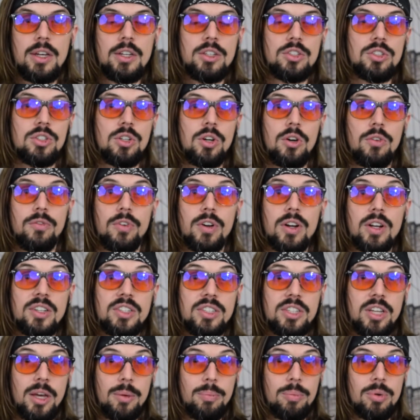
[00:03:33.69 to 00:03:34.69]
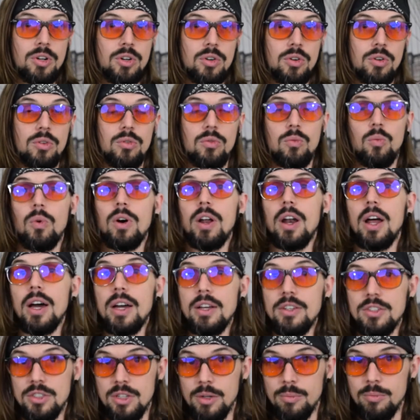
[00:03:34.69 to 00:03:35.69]
So, very typical, what
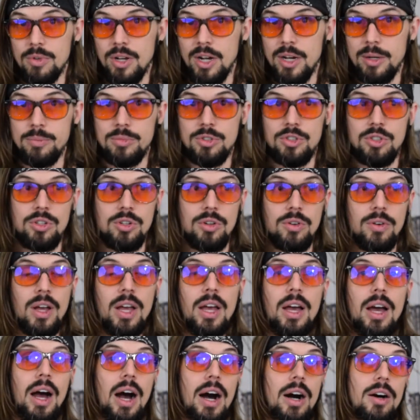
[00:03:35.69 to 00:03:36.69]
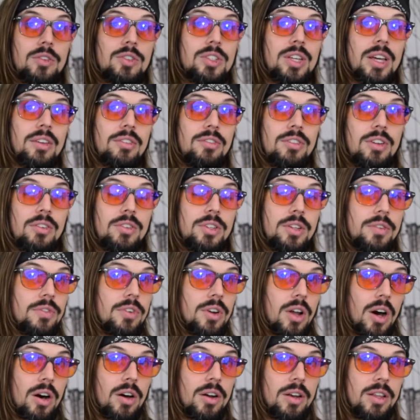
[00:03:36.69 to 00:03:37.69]
I sometimes do, I'll test out
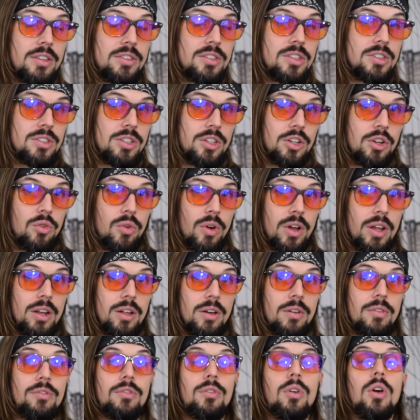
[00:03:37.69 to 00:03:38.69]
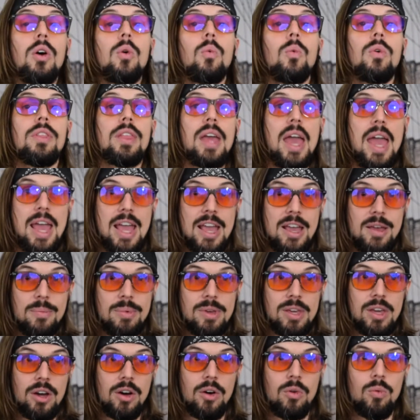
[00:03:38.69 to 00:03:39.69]
different audiences and creatives with
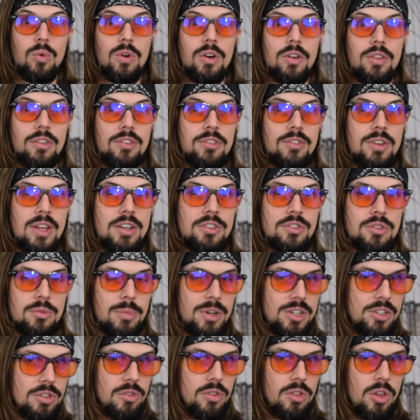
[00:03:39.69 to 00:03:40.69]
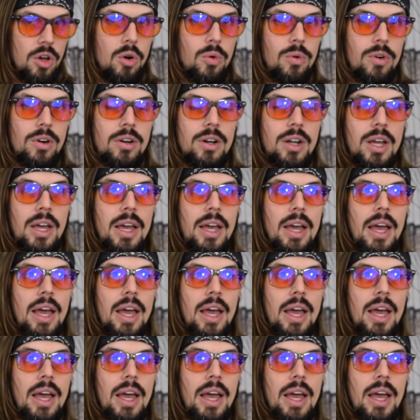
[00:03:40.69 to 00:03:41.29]
ABO where the stakes are much lower,